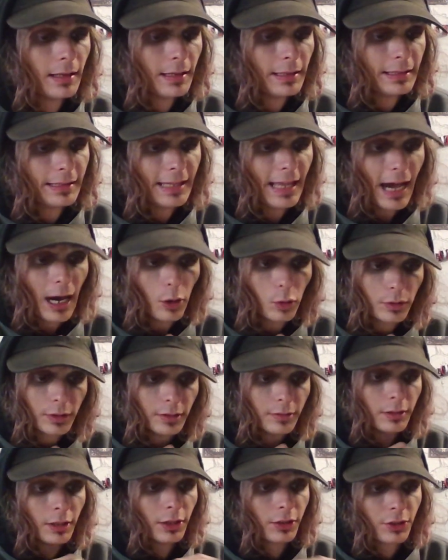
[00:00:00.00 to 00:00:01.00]
Now,
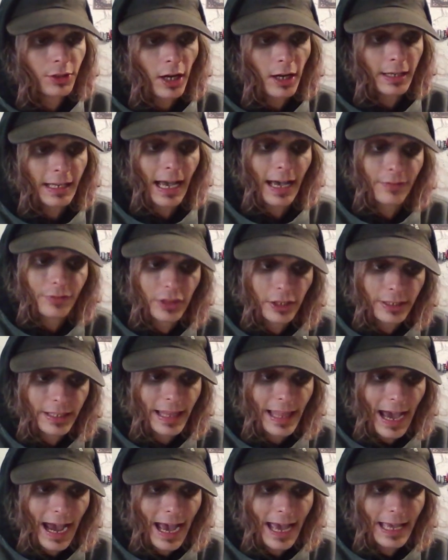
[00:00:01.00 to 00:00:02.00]
the song after
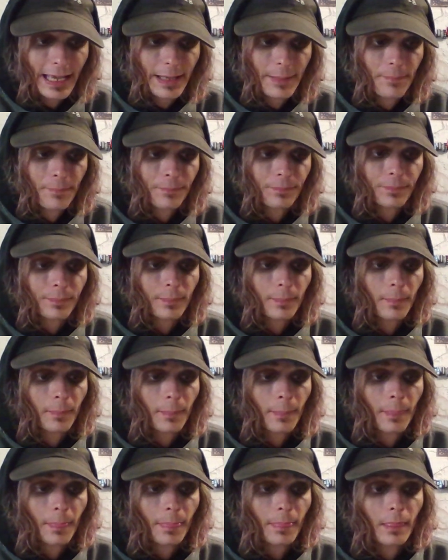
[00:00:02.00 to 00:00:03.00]
that,
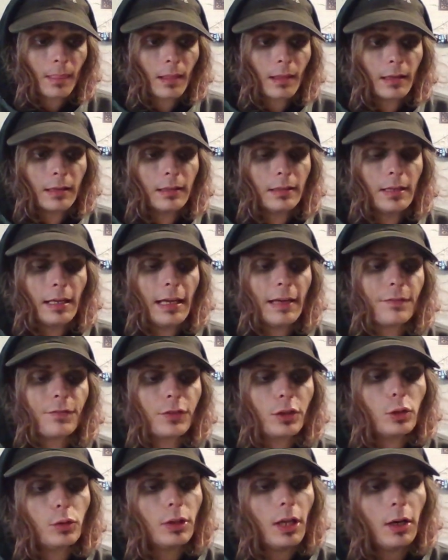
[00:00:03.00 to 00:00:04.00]
if
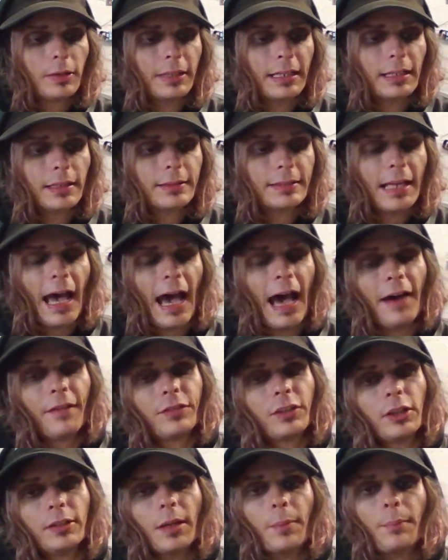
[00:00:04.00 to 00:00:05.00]
you notice,
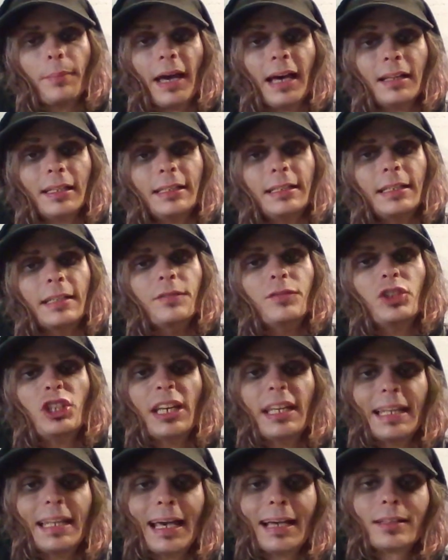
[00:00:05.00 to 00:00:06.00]
after the Ballad of
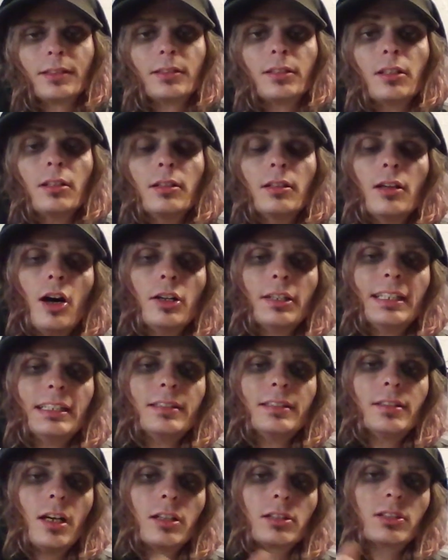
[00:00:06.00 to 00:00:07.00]
GNX, all
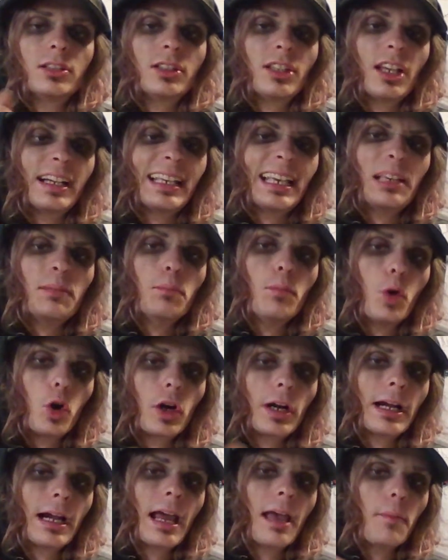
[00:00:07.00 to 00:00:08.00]
these songs start getting
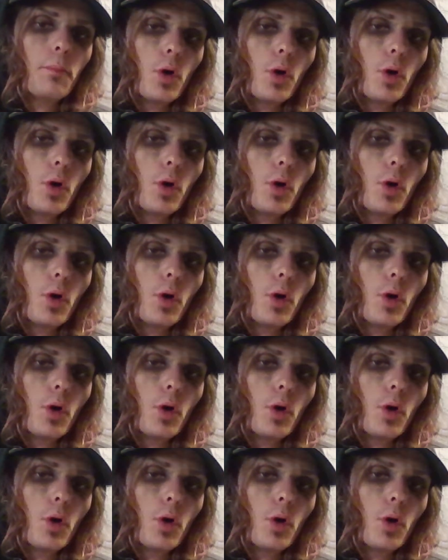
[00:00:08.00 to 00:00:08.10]
more and